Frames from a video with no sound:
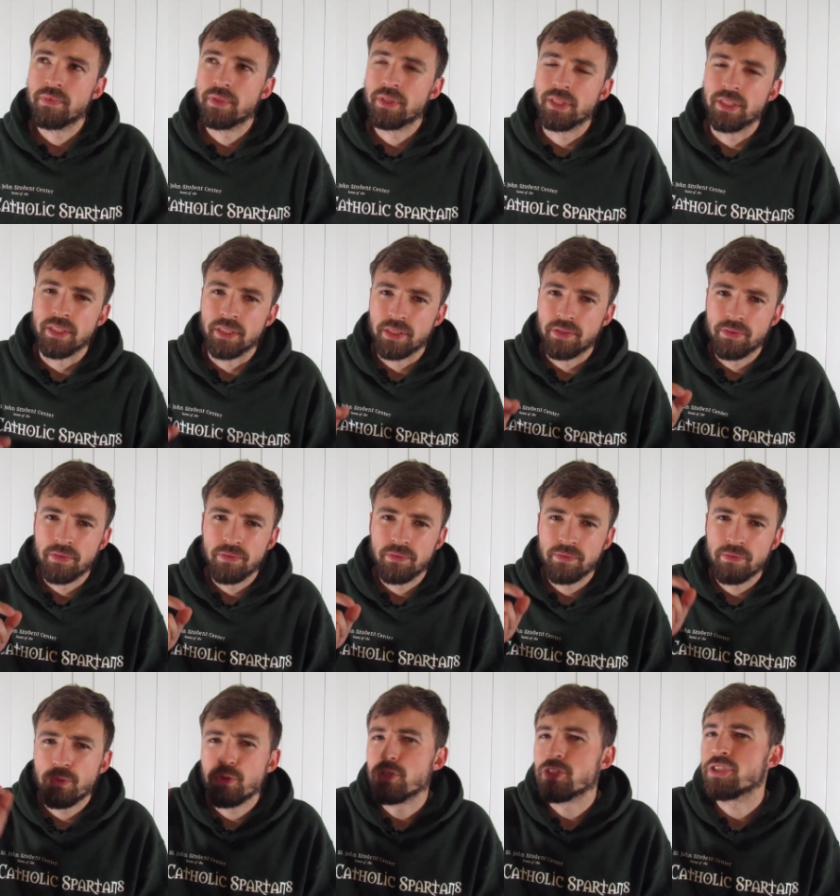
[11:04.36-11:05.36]
It's a
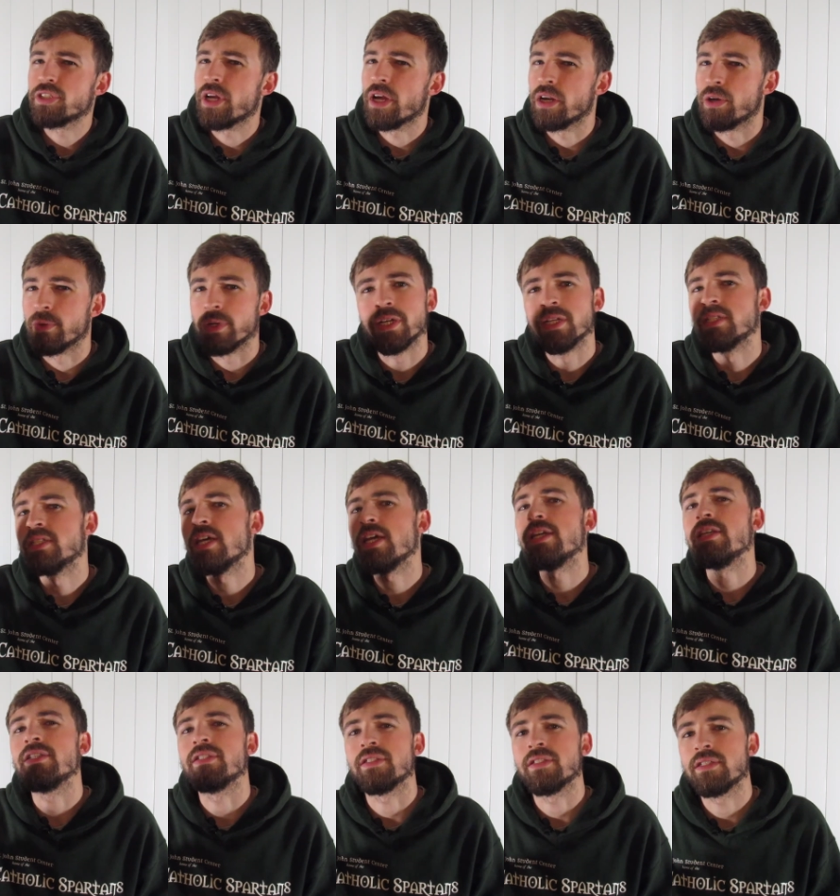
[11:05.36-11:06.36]
foreshadowing, a
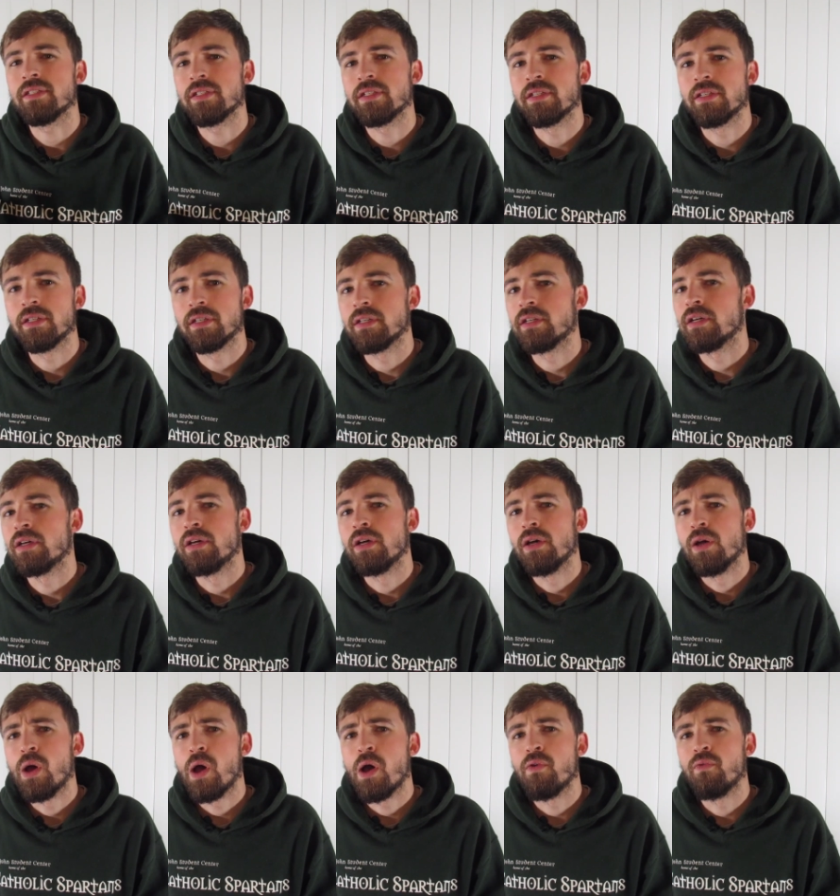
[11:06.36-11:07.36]
taste
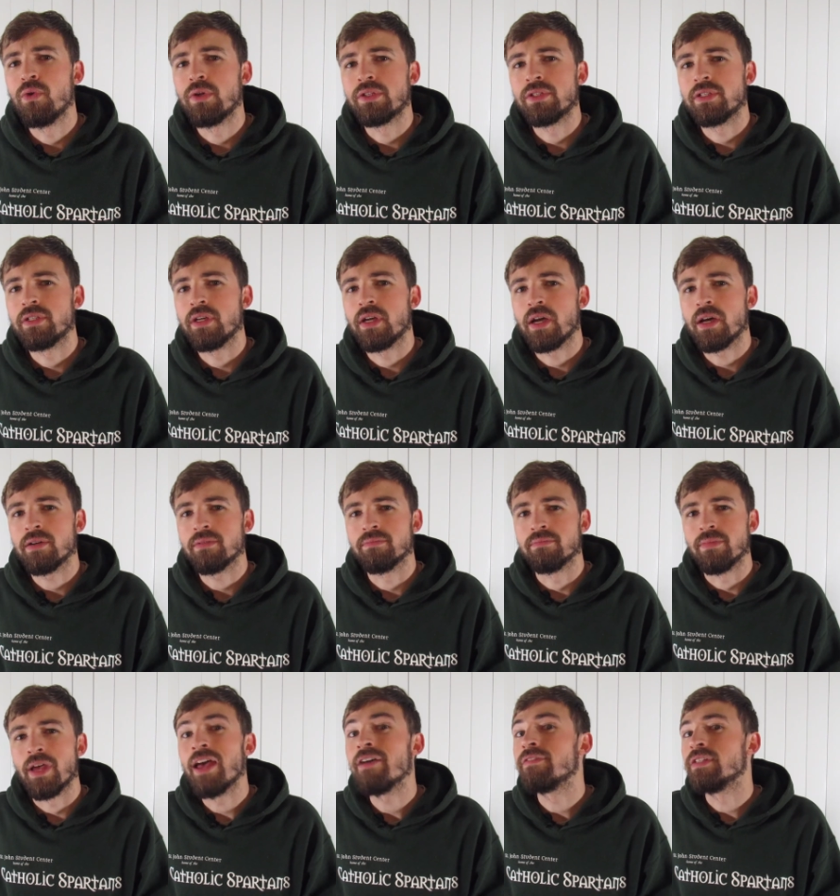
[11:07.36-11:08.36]
of what's to
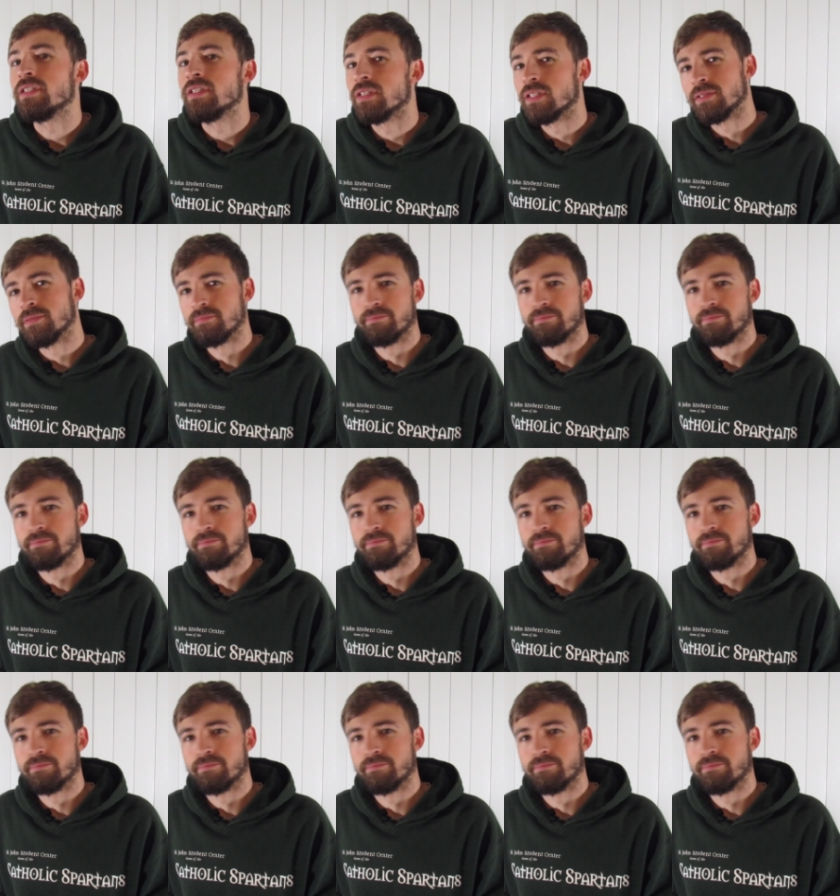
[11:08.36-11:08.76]
come, heaven.